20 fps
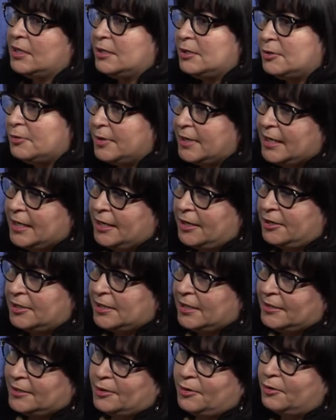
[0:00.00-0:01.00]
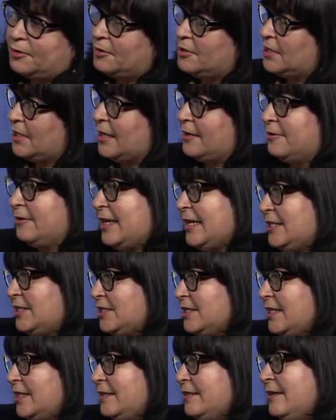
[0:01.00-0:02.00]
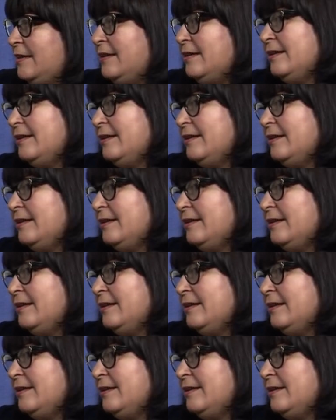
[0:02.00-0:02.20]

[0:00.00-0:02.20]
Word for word: 20 years is a whole generation.